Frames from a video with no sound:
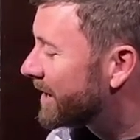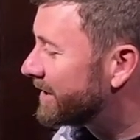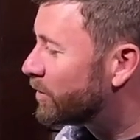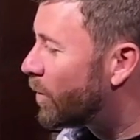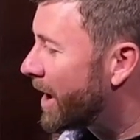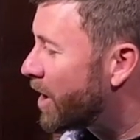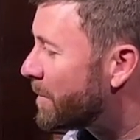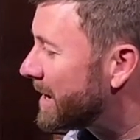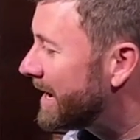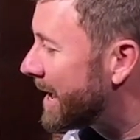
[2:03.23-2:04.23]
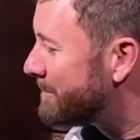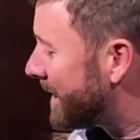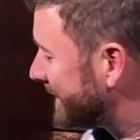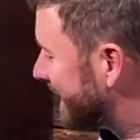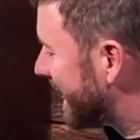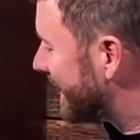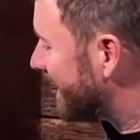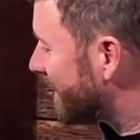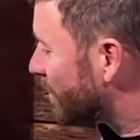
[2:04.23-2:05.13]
into Wyoming and Montana.